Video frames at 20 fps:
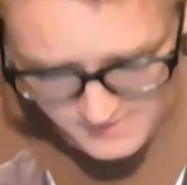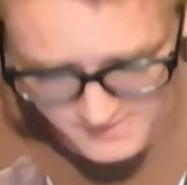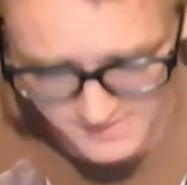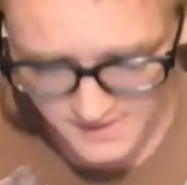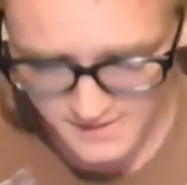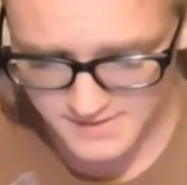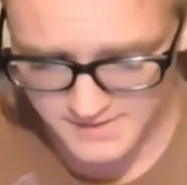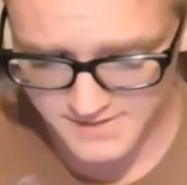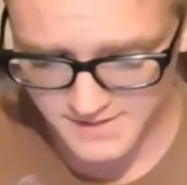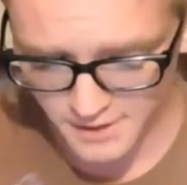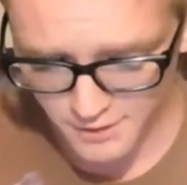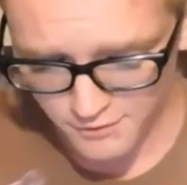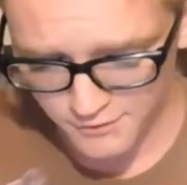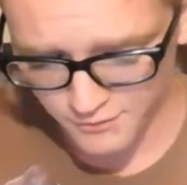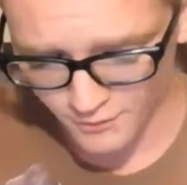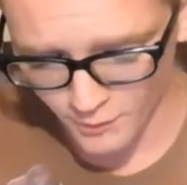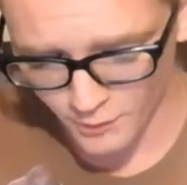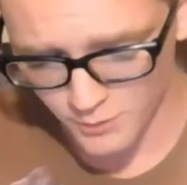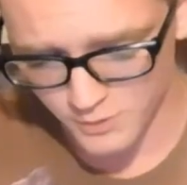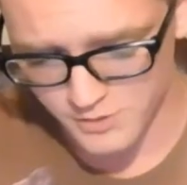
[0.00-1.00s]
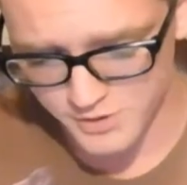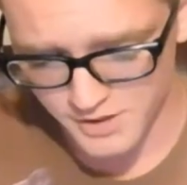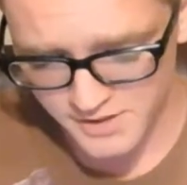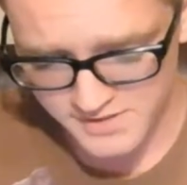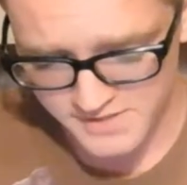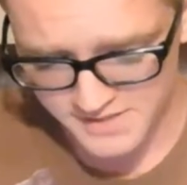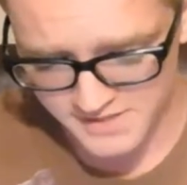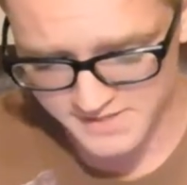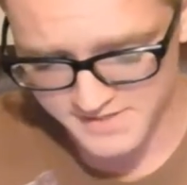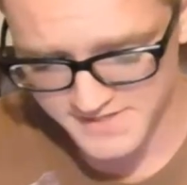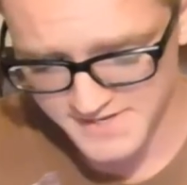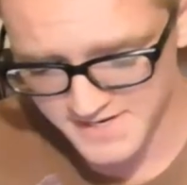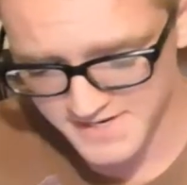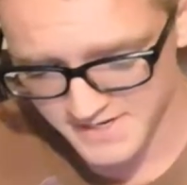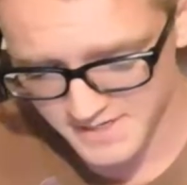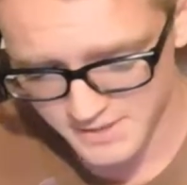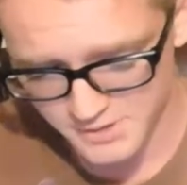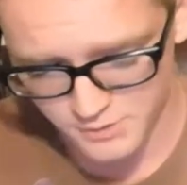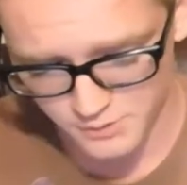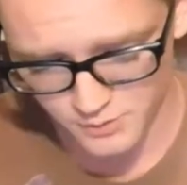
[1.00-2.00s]
says, "Therefore, just as sin
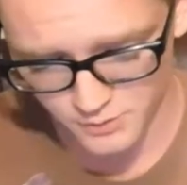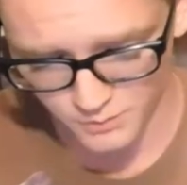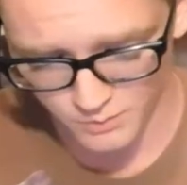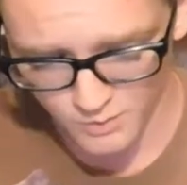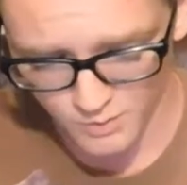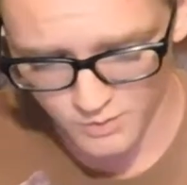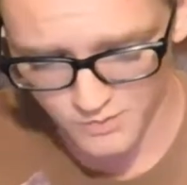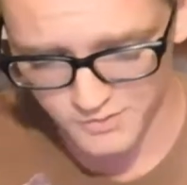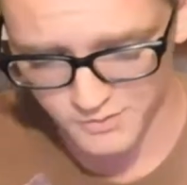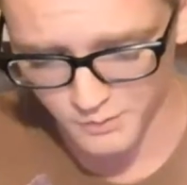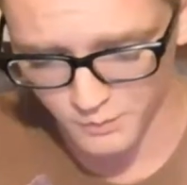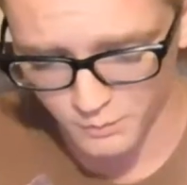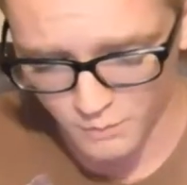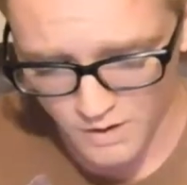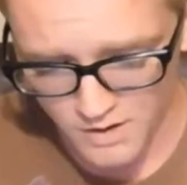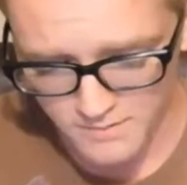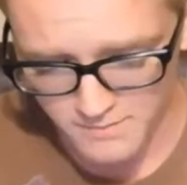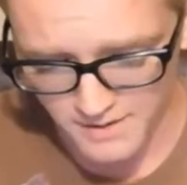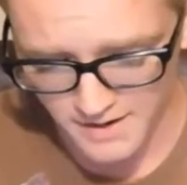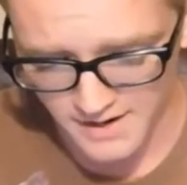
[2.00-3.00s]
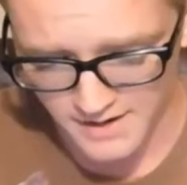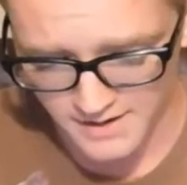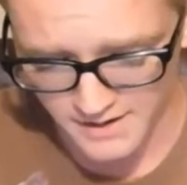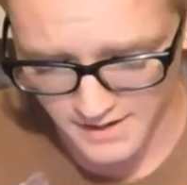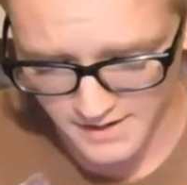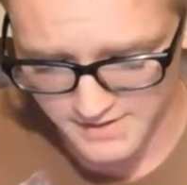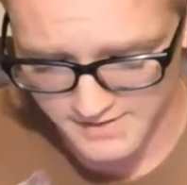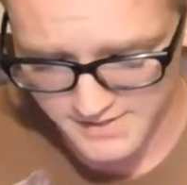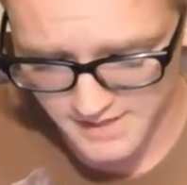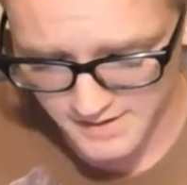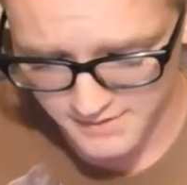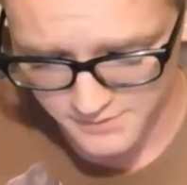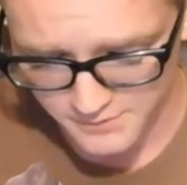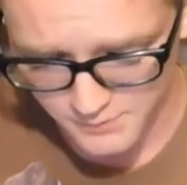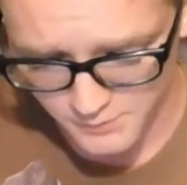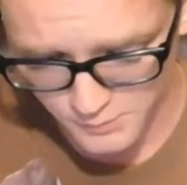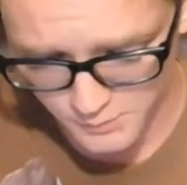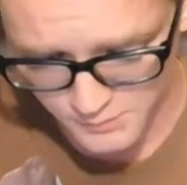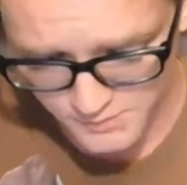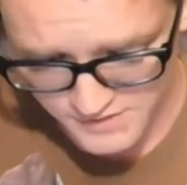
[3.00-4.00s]
entered the world through one man, and death
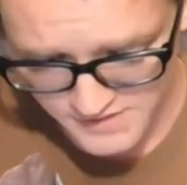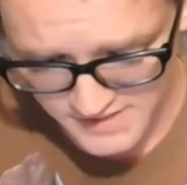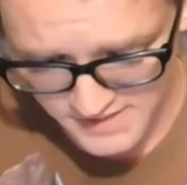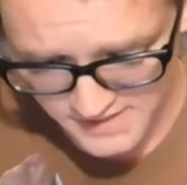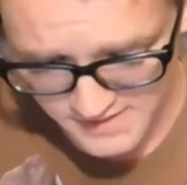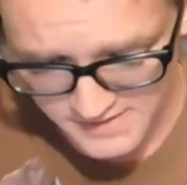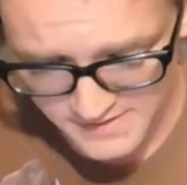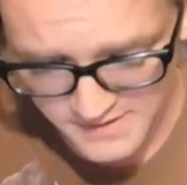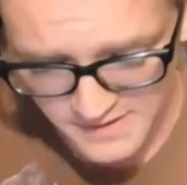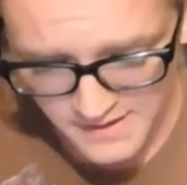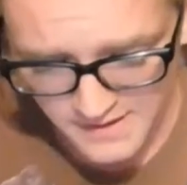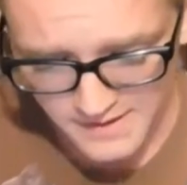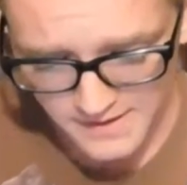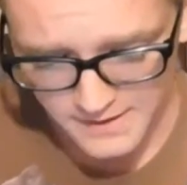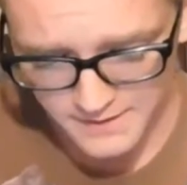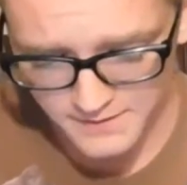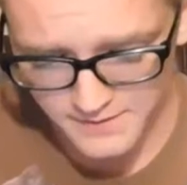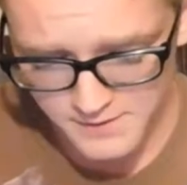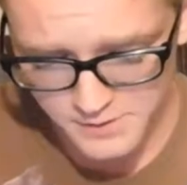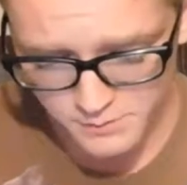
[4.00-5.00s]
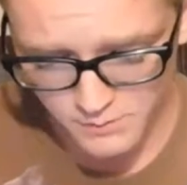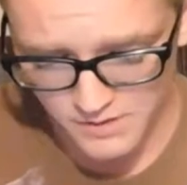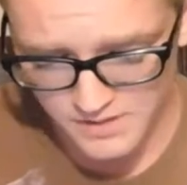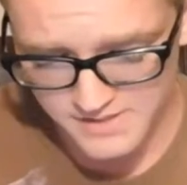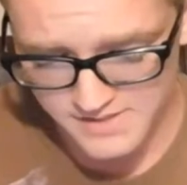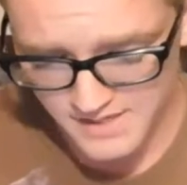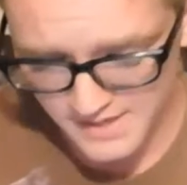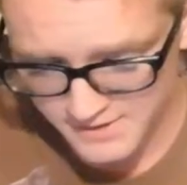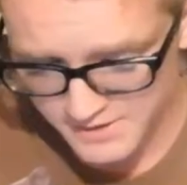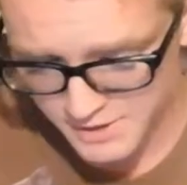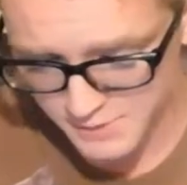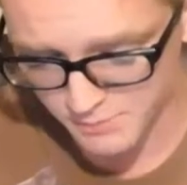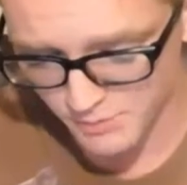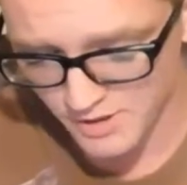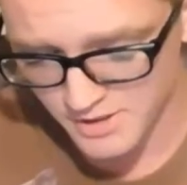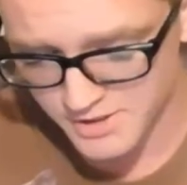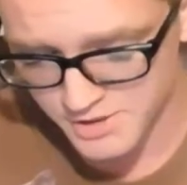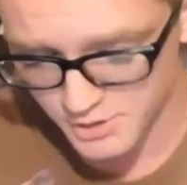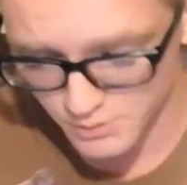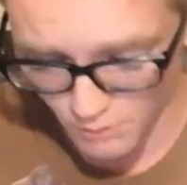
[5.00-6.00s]
through sin, in this way death
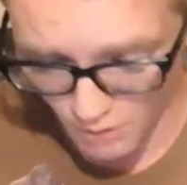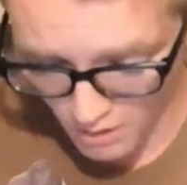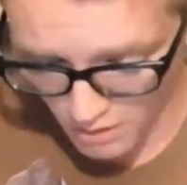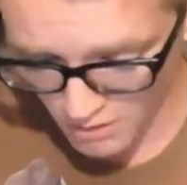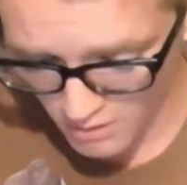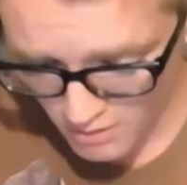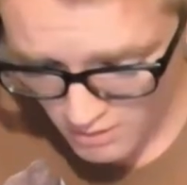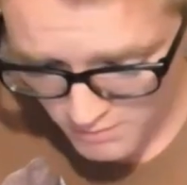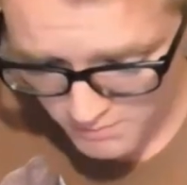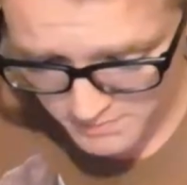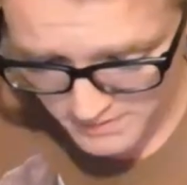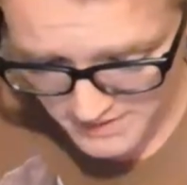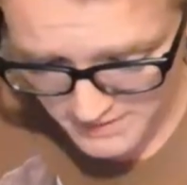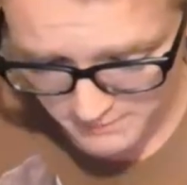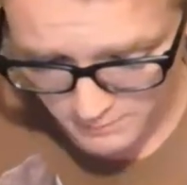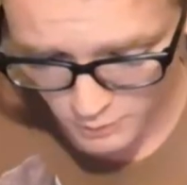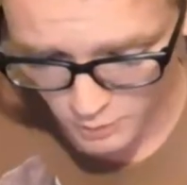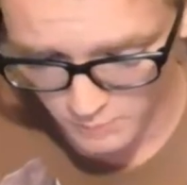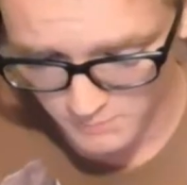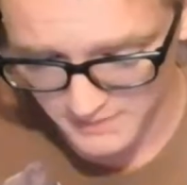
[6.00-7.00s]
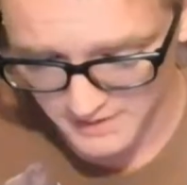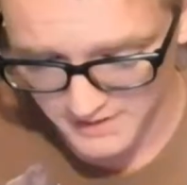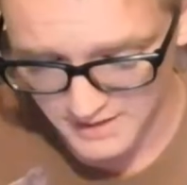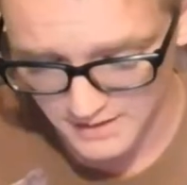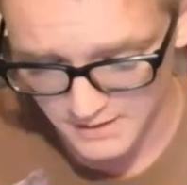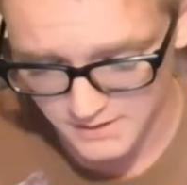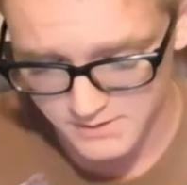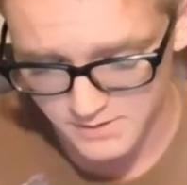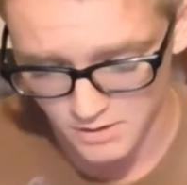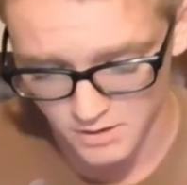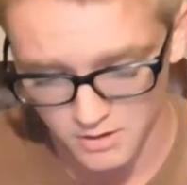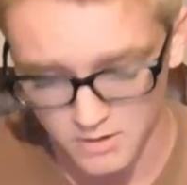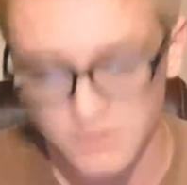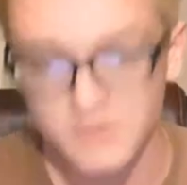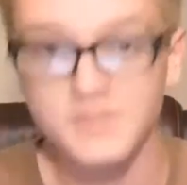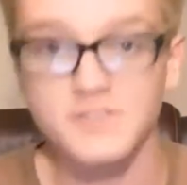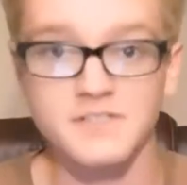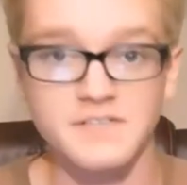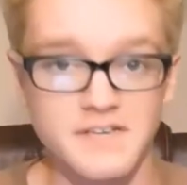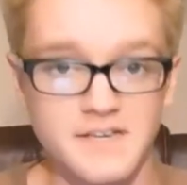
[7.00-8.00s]
spread to all people because all
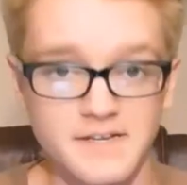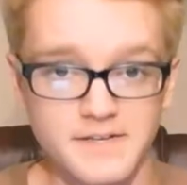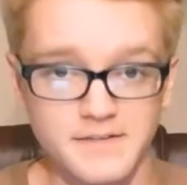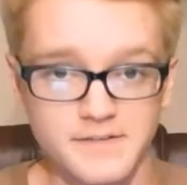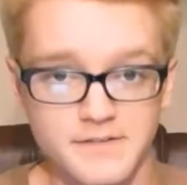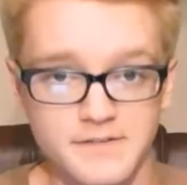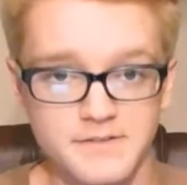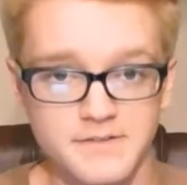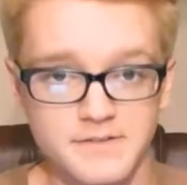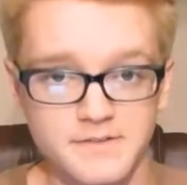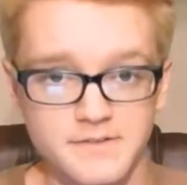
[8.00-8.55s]
sinned."